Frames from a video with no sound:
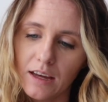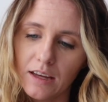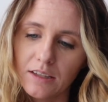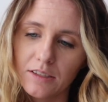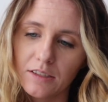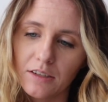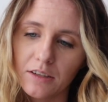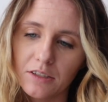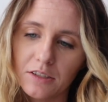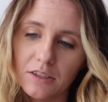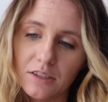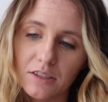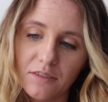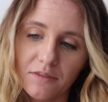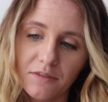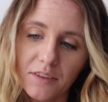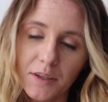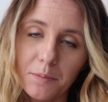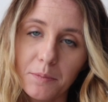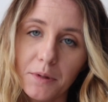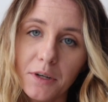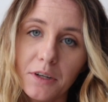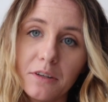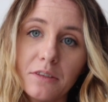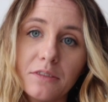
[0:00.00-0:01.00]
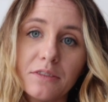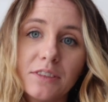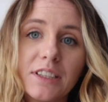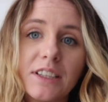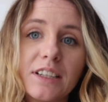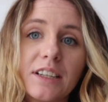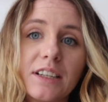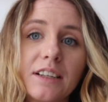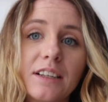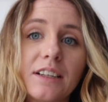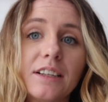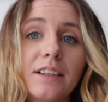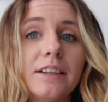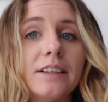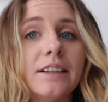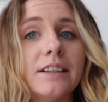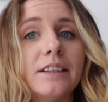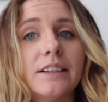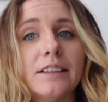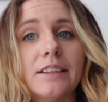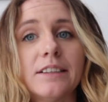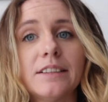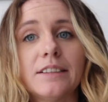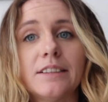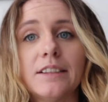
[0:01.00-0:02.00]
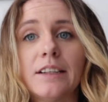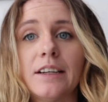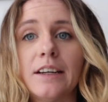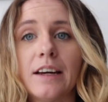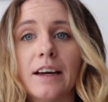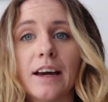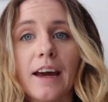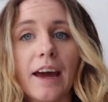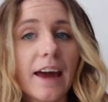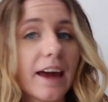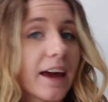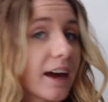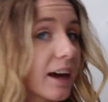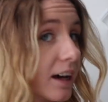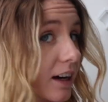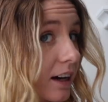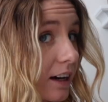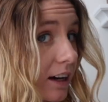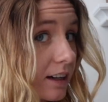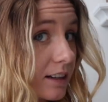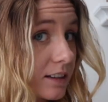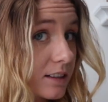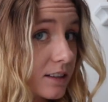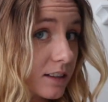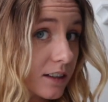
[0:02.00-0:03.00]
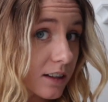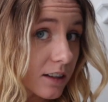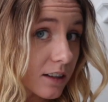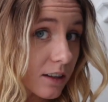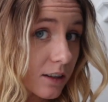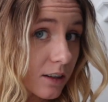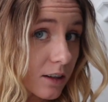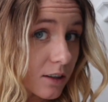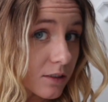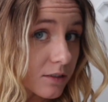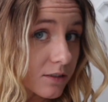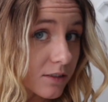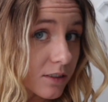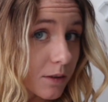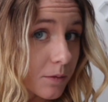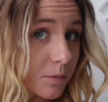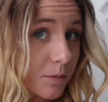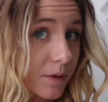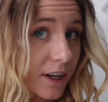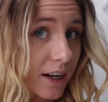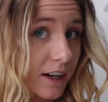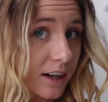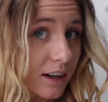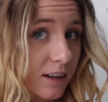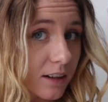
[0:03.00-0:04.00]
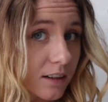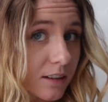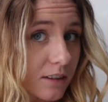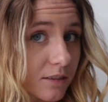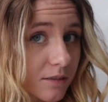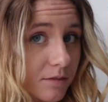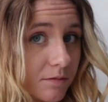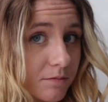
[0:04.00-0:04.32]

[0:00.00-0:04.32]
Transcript: So I'll just flip it over and go from there.